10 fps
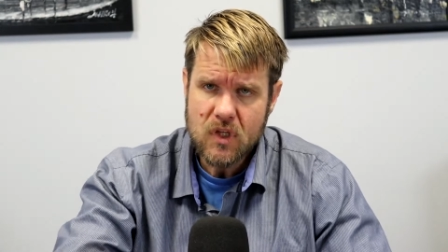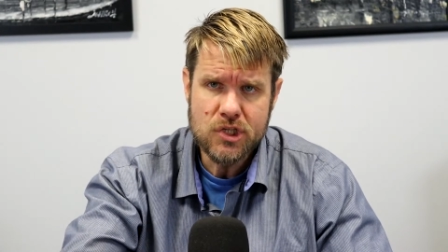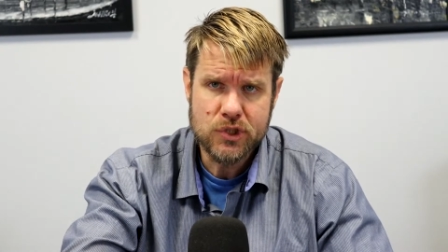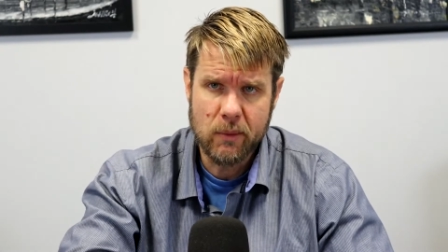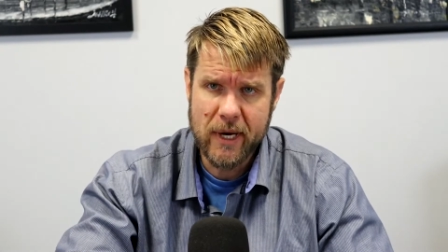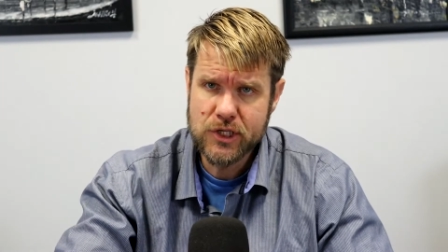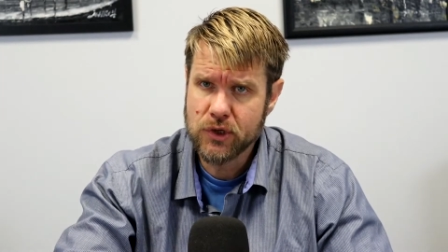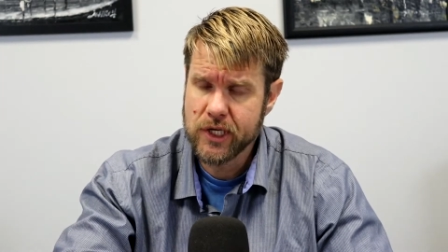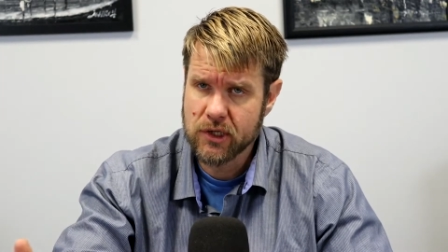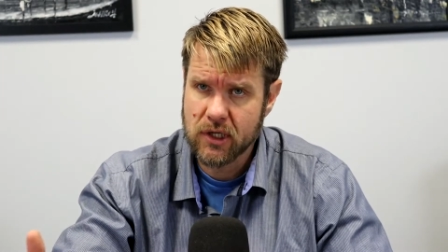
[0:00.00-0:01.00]
So to make
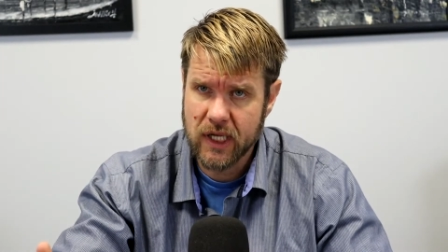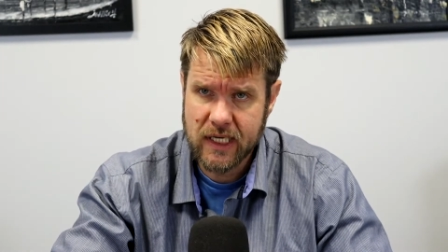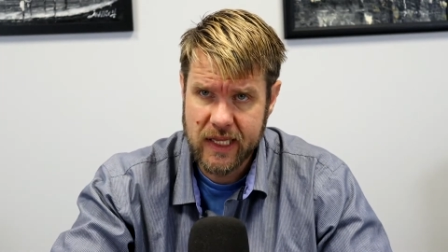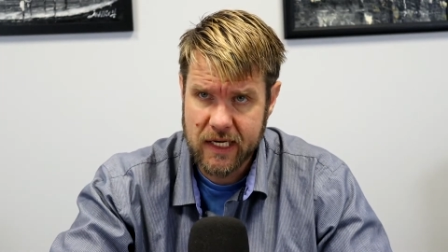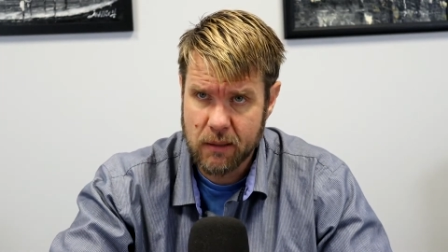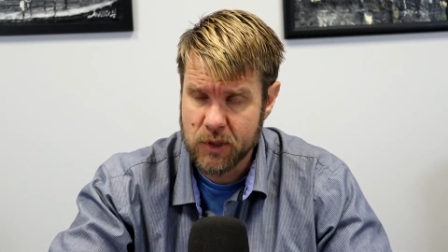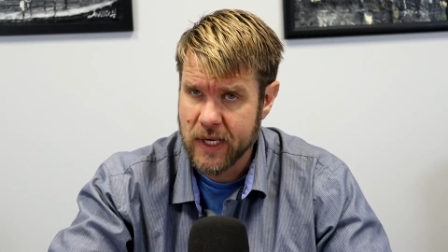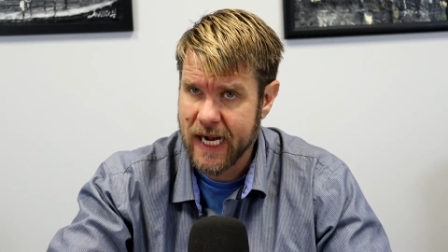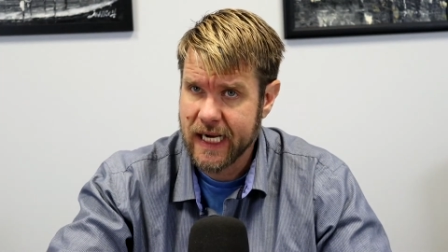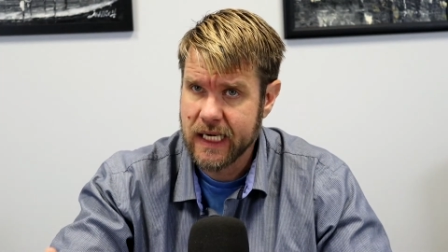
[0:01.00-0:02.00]
sure that you're collecting that
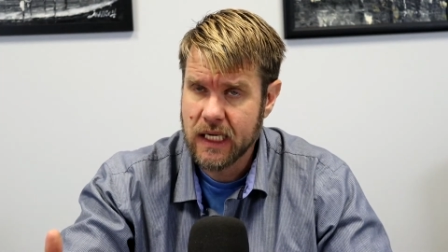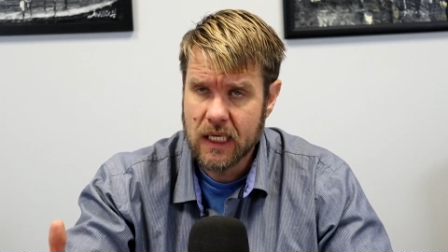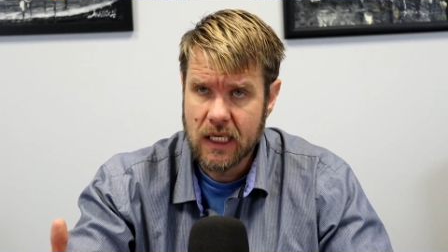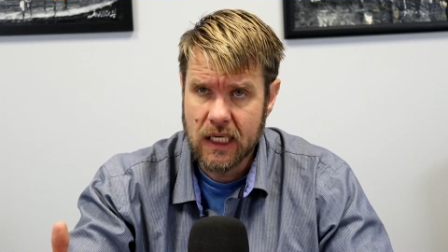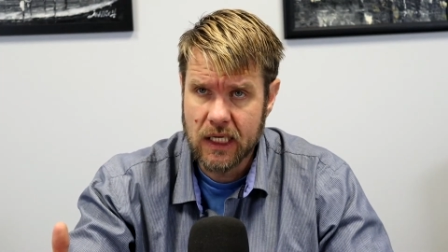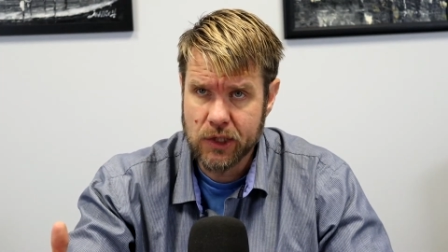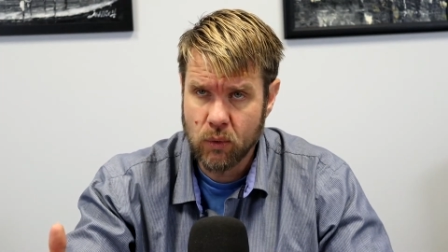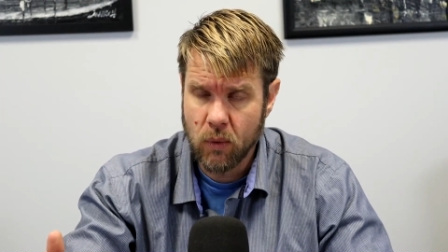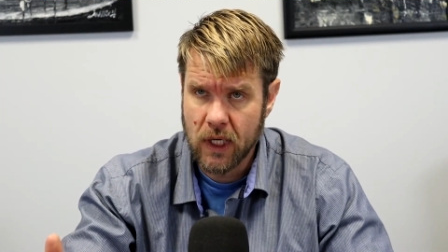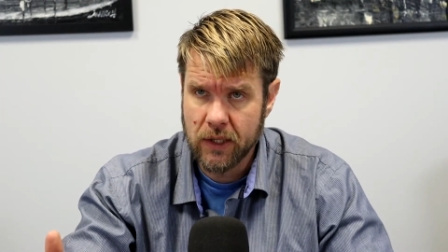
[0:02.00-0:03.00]
W-9,
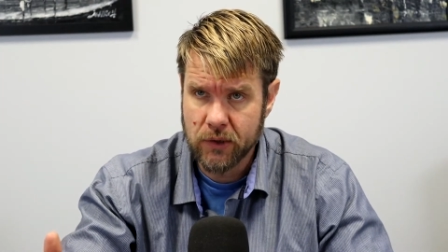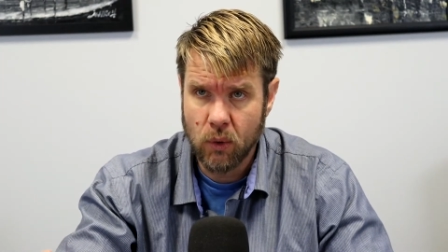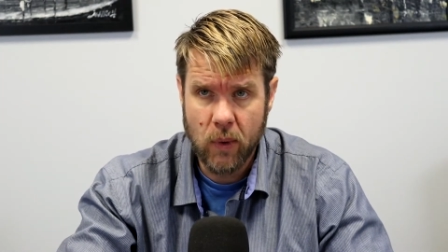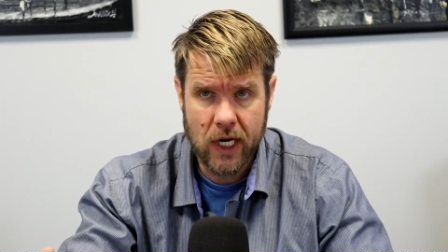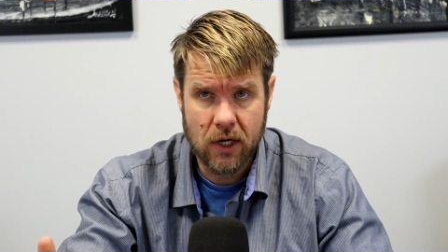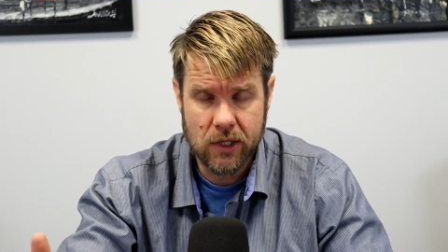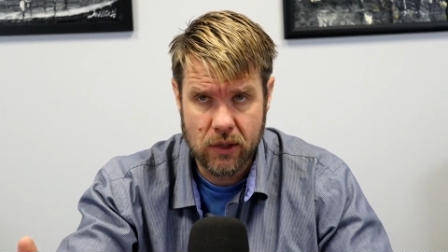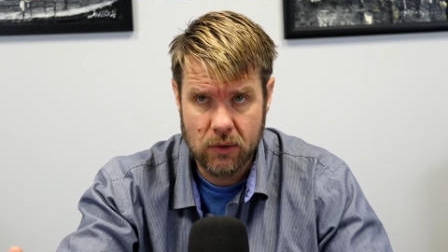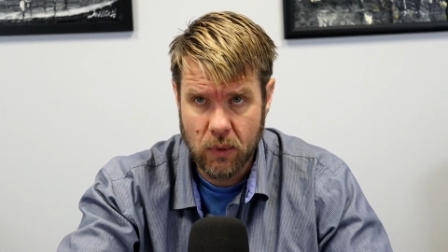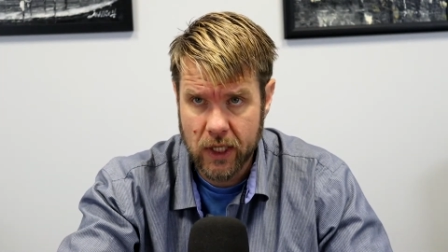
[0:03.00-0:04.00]
you're
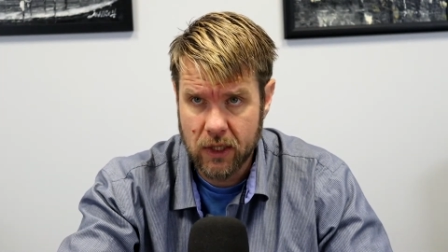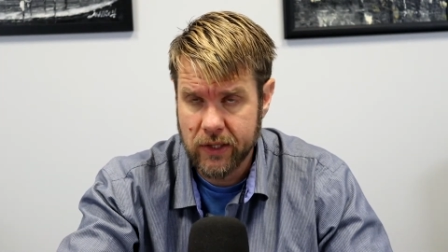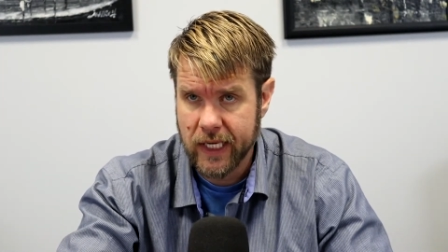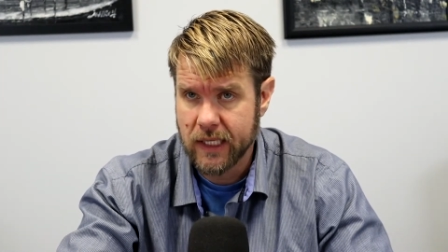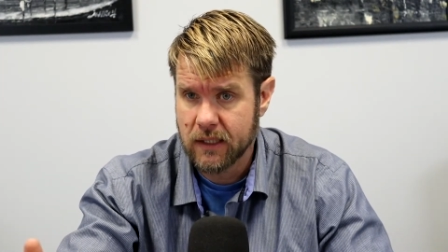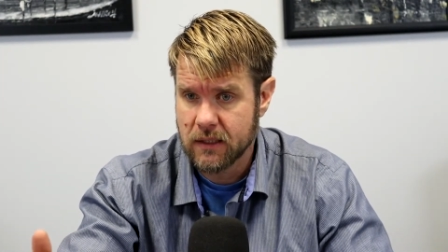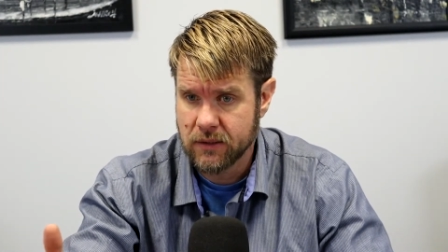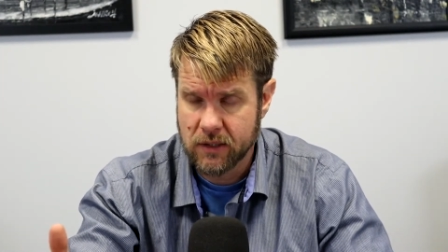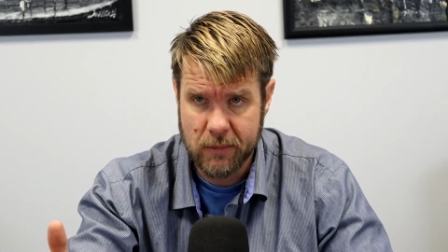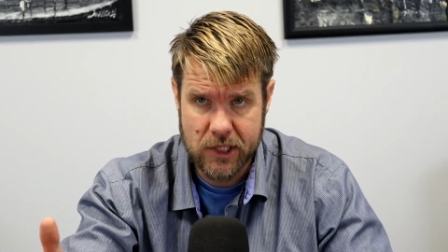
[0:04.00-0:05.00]
aware that
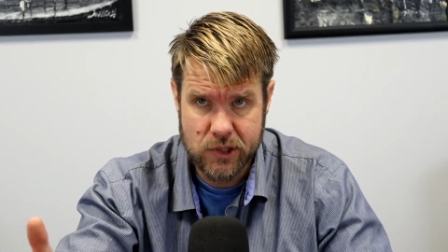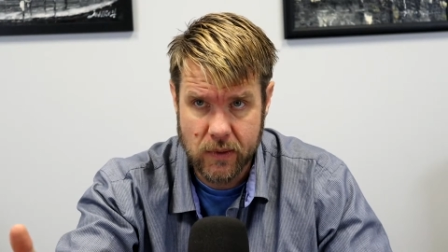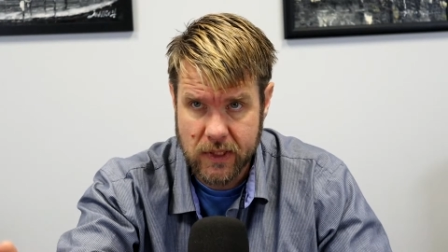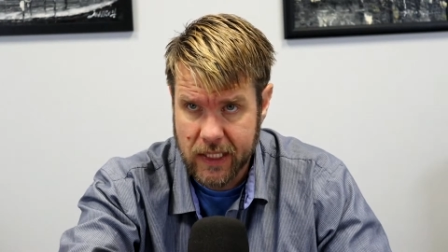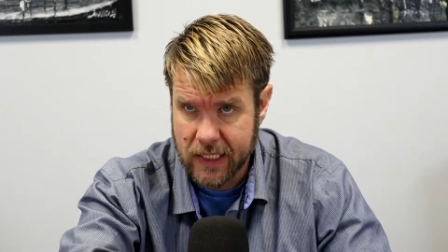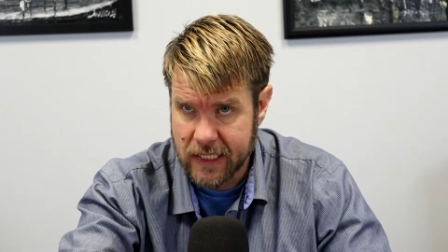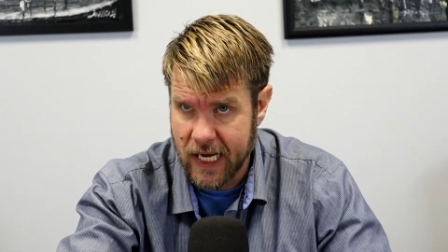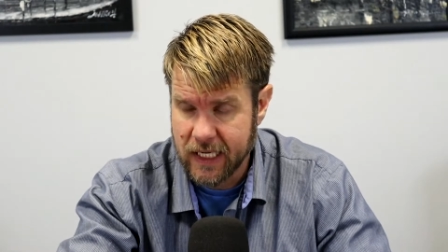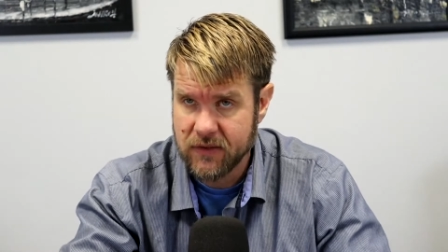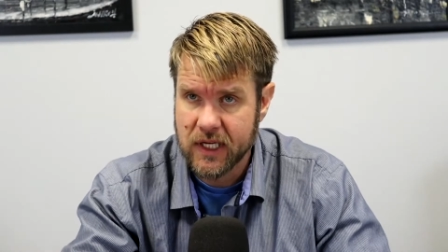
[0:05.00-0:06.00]
they're going to be issued a
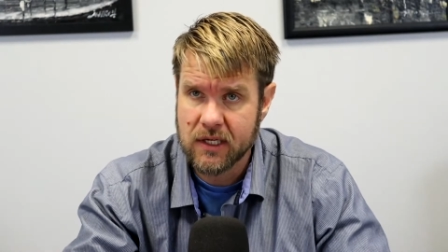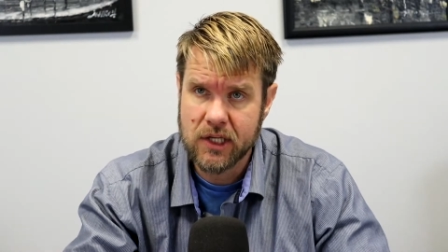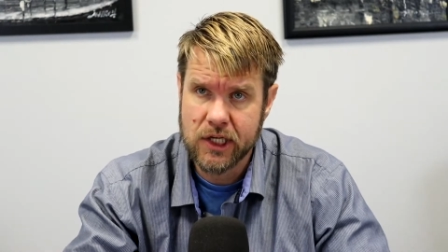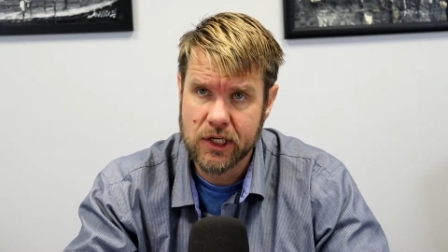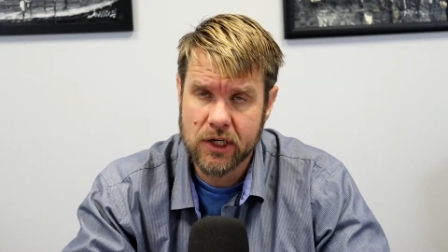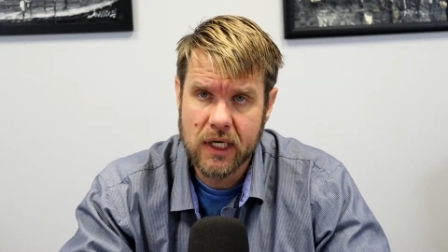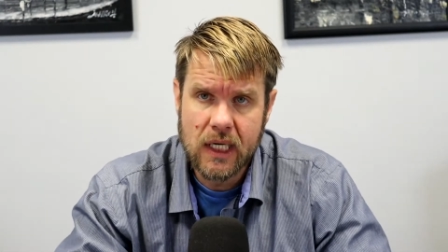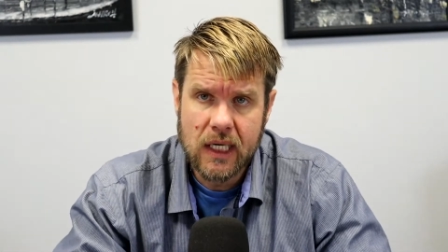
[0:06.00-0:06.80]
1099 at the end of the year.